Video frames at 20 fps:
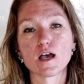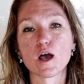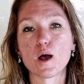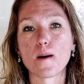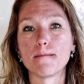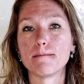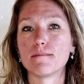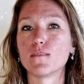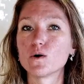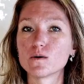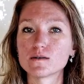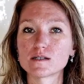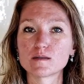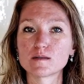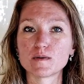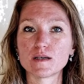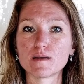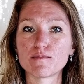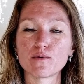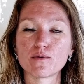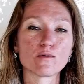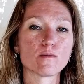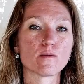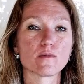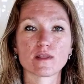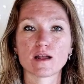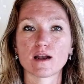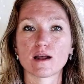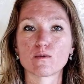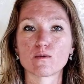Most people that
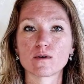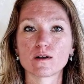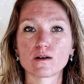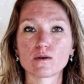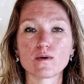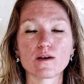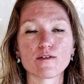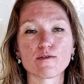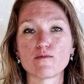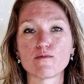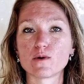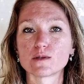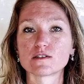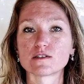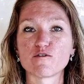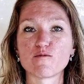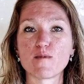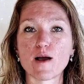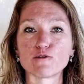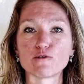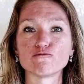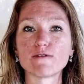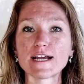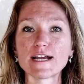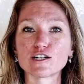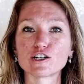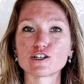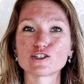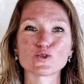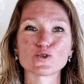I work with, most of my
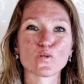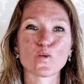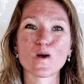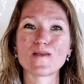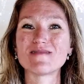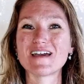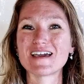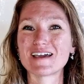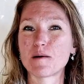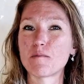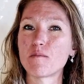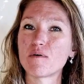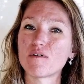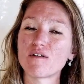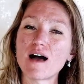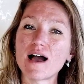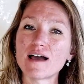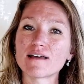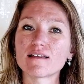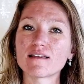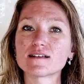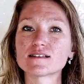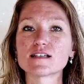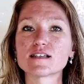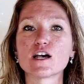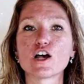writers, when they apply this,